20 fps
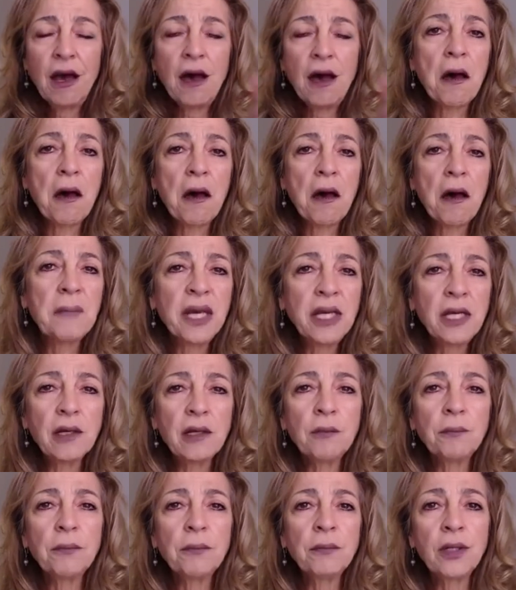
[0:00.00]

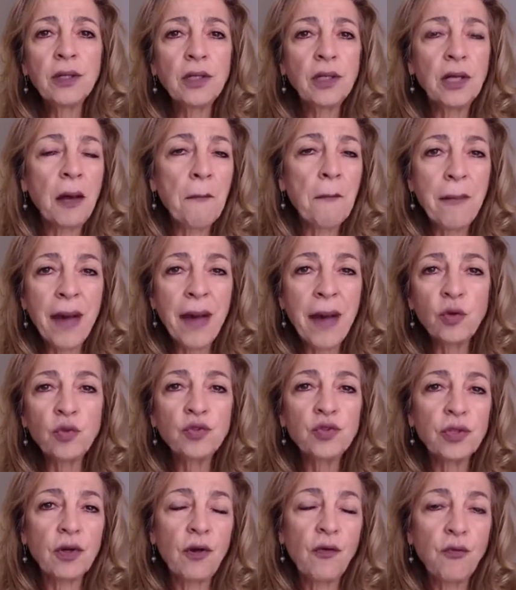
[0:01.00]
minimal amount
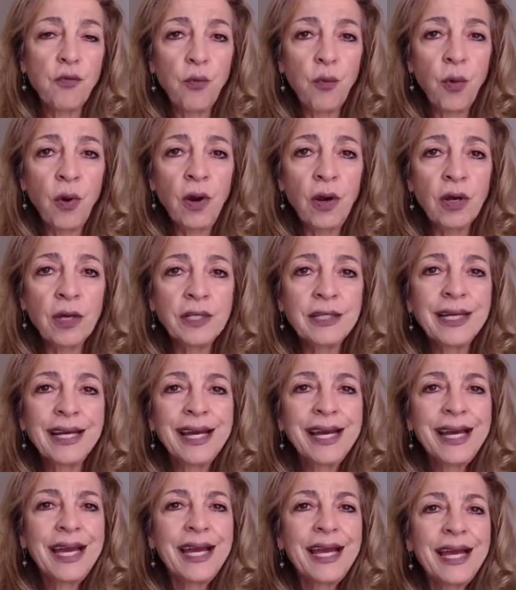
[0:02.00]
of work,
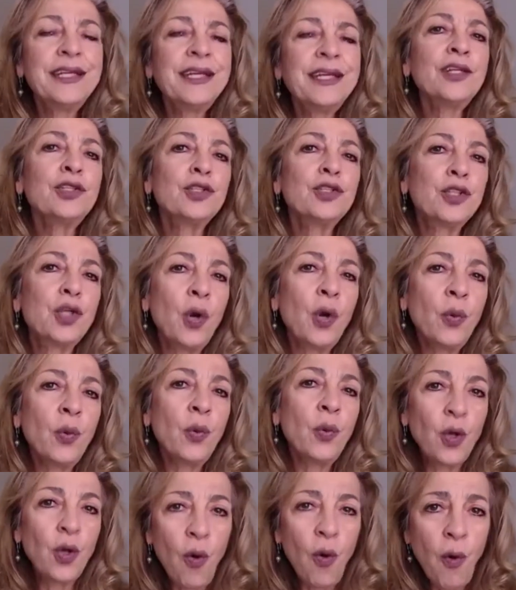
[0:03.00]
and yet going
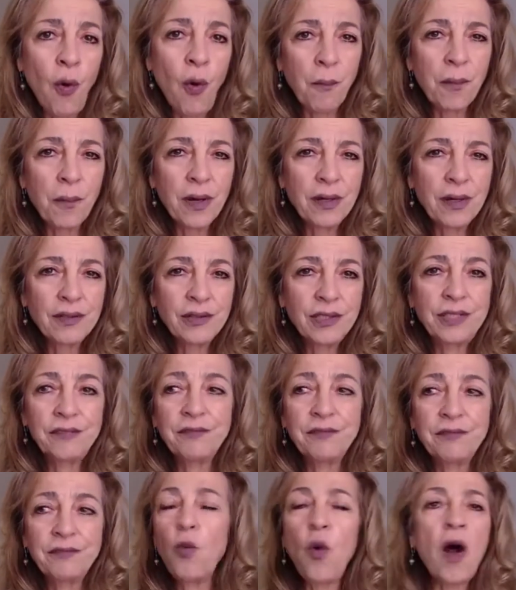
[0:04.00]
home, even
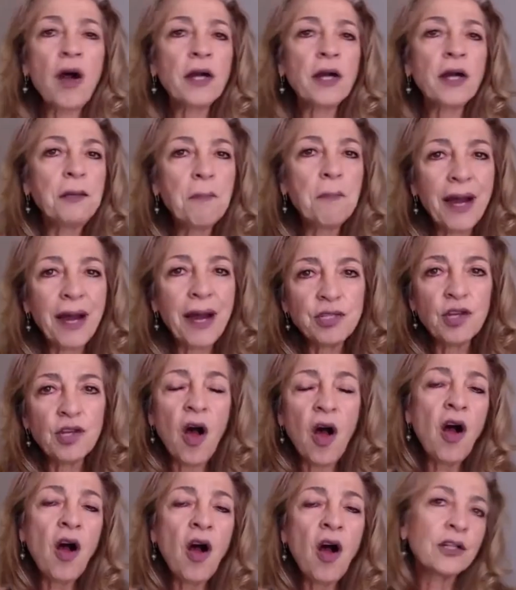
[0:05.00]
walking my
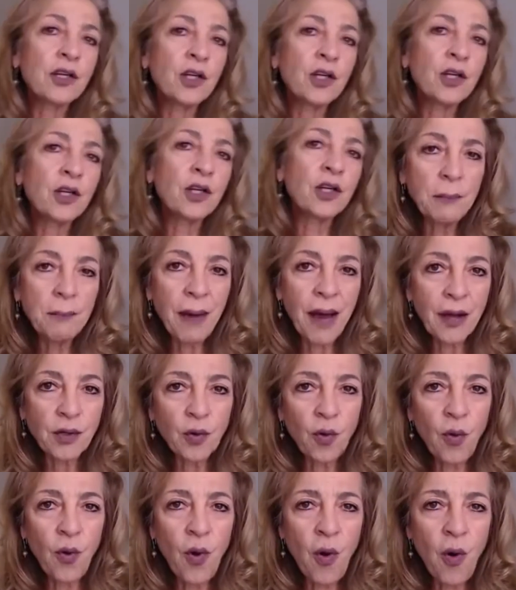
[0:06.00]
dog and going back
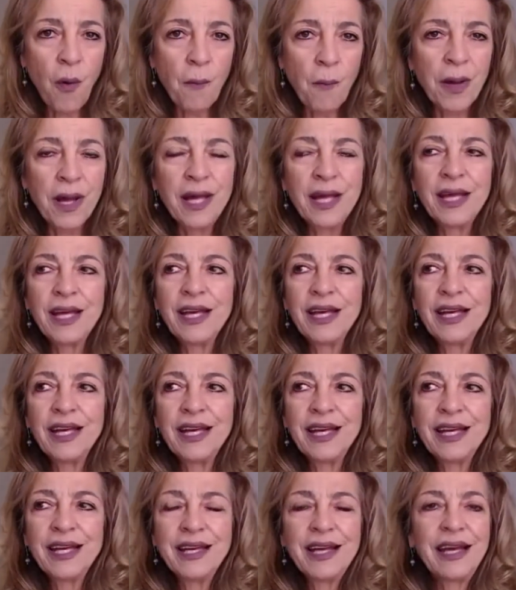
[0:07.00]
home
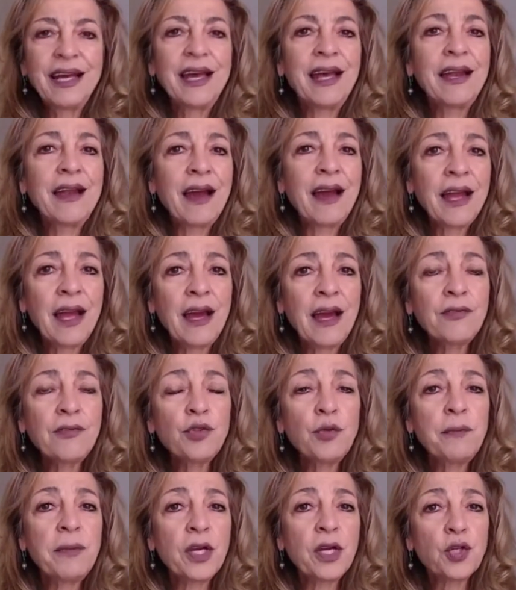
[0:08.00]
and I have to
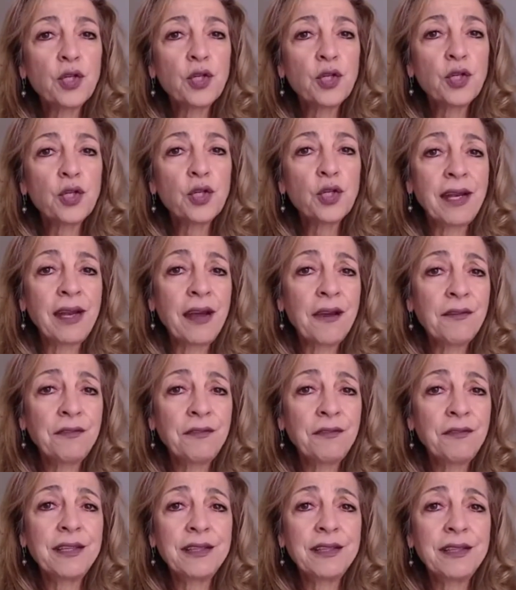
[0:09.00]
make sure that
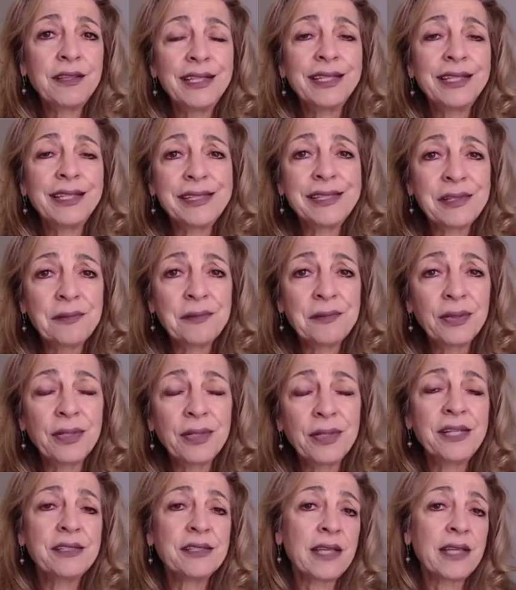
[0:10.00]
everything is in
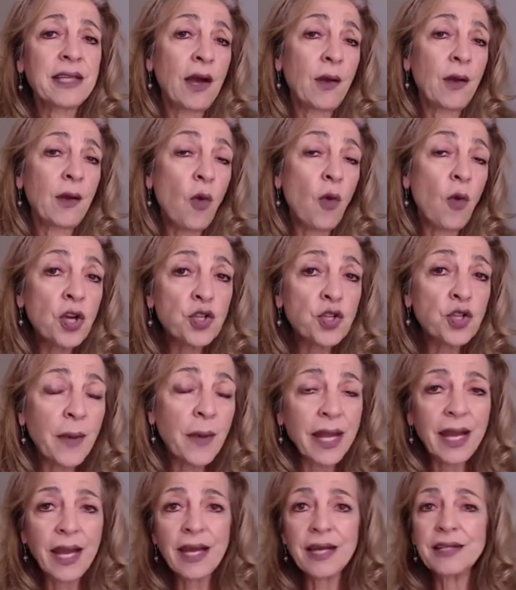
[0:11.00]
place, that I wash my
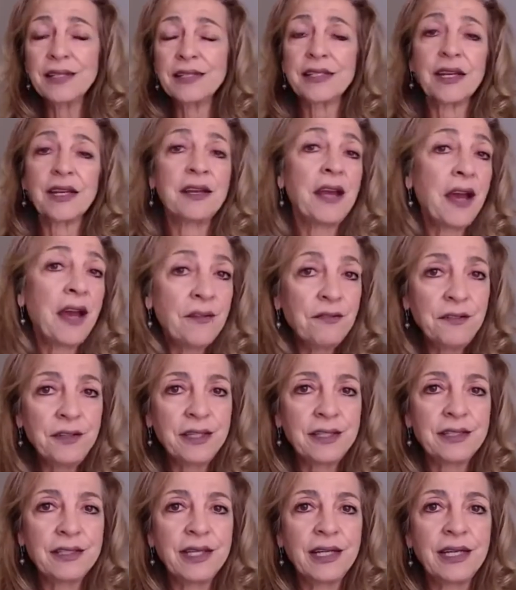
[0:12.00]
hands and
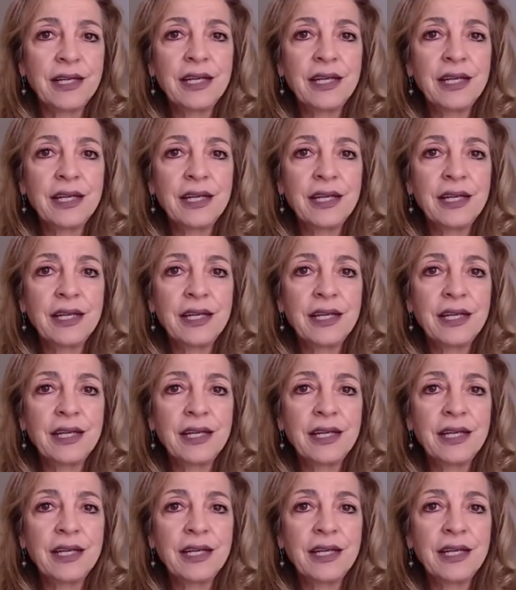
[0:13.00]
everything.